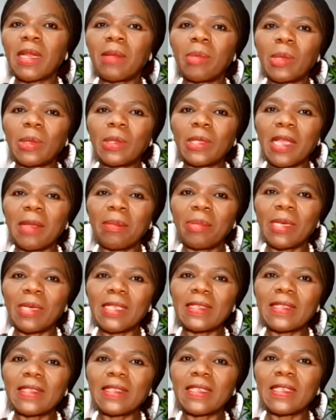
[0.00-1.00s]
But about a
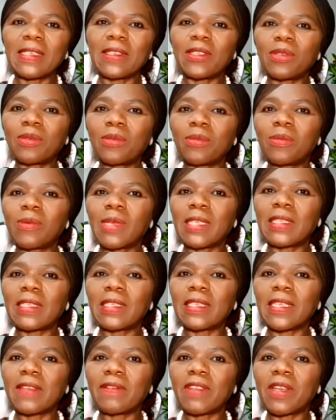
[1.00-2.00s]
president who
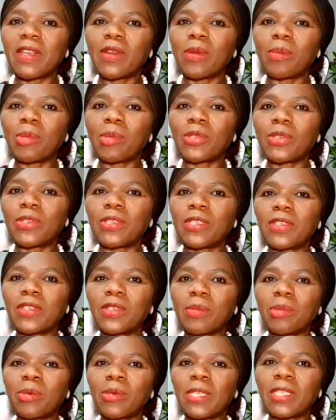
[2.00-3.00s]
wasn't given an opportunity
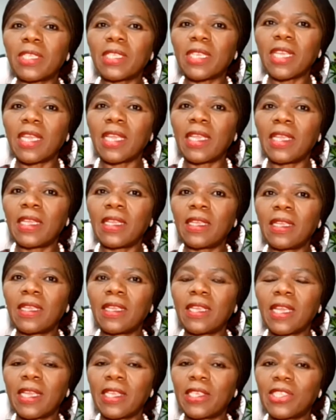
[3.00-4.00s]
to appoint a,
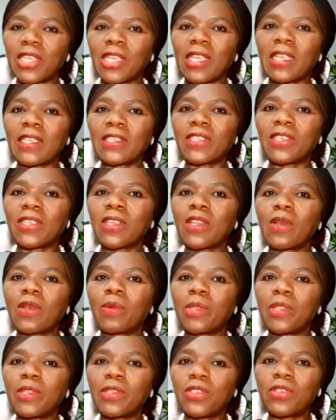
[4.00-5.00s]
a judge,
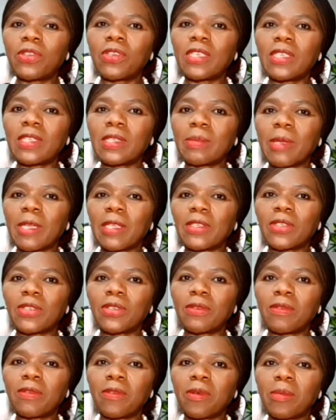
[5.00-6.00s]
with due respect
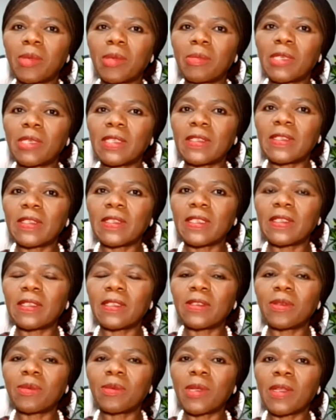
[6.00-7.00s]
to former
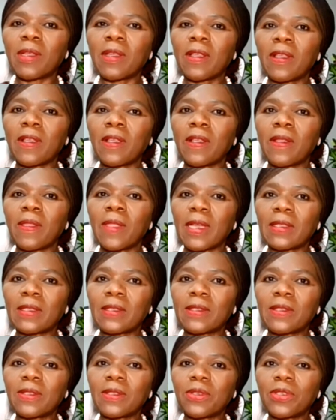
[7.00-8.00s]
President Zuma,
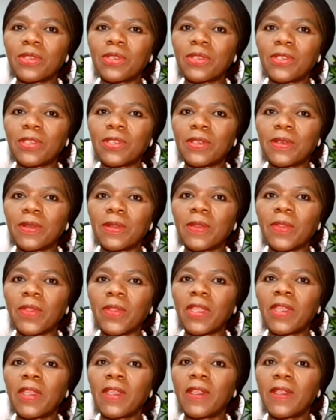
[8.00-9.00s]
that's not true.